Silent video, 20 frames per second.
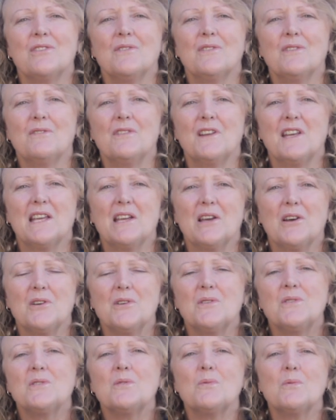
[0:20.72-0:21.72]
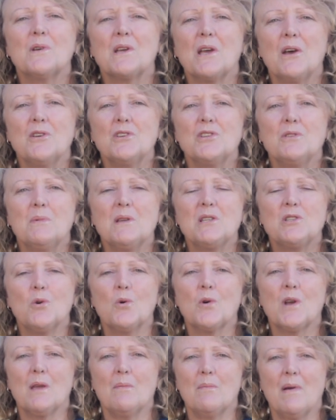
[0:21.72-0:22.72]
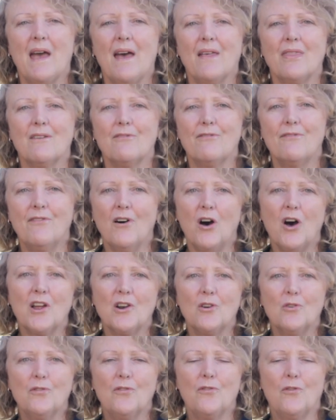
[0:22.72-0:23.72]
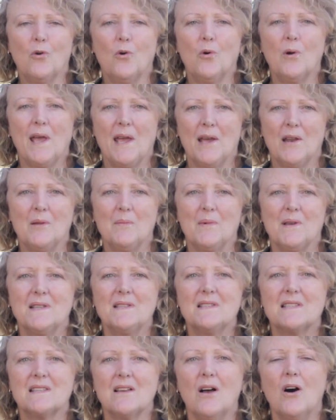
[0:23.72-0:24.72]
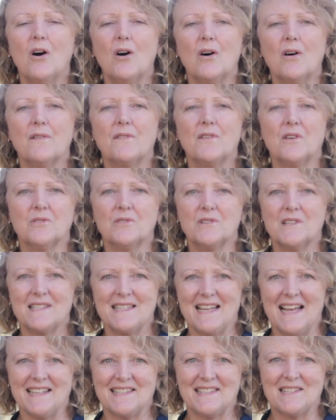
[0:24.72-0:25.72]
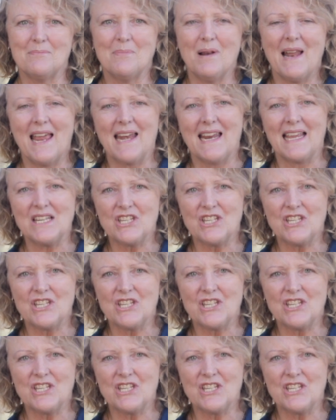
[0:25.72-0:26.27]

of the videos, we're going to be talking about the final 4 elements of your disaster planning